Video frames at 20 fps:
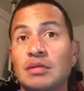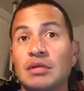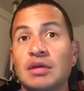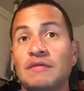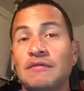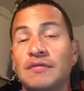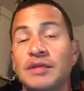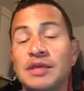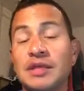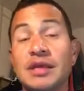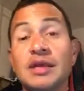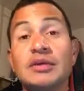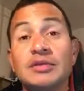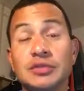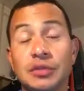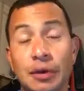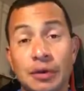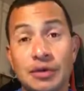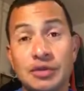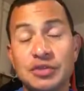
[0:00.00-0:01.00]
If nothing
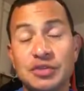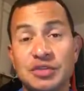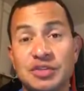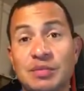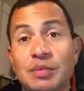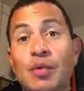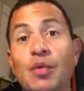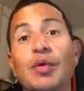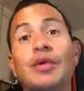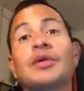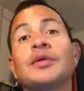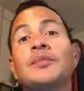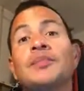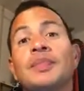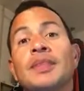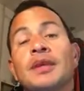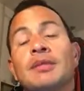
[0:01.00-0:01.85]
else, garnishes support.